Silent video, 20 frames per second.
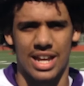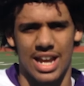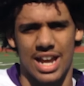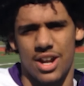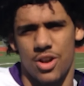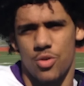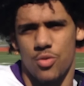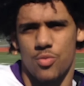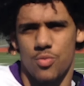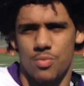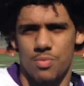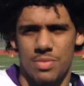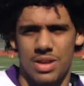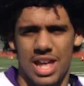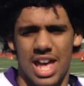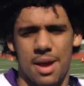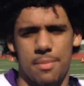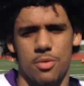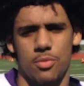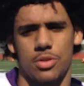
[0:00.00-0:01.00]
Like, I don't
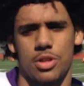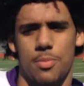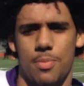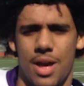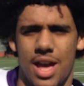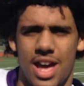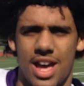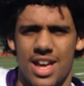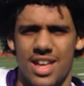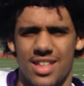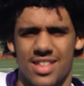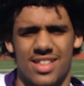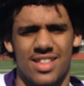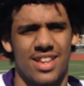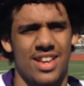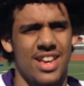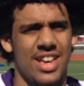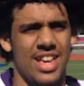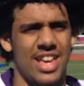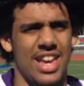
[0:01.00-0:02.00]
be happy with the past.
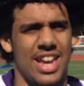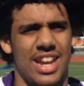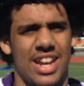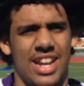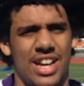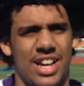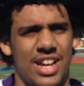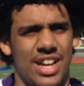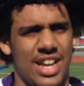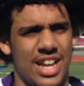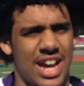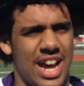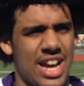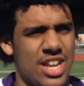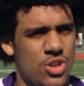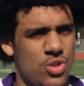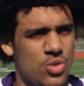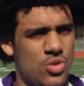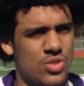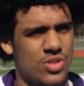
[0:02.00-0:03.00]
And I
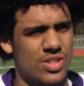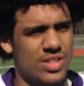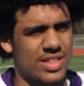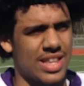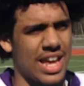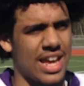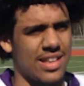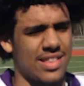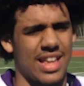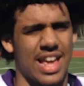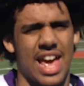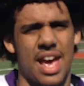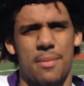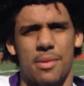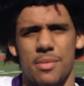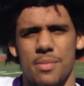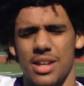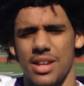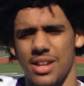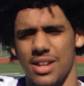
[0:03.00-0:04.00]
use things that
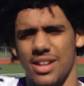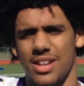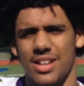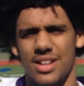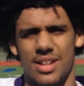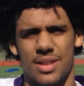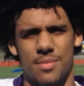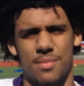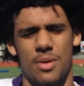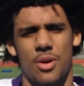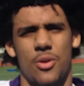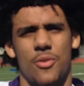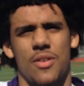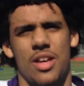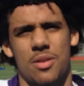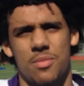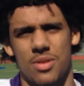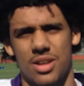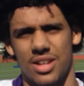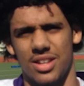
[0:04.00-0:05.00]
happen to me to
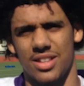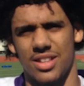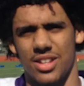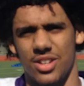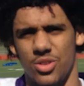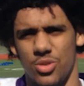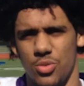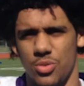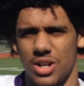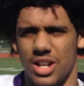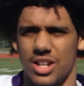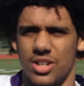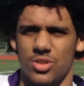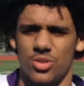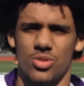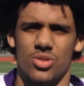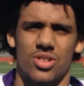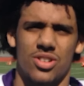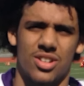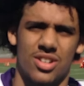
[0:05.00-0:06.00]
motivate me to do what I
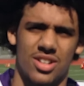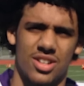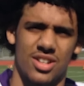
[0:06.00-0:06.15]
do.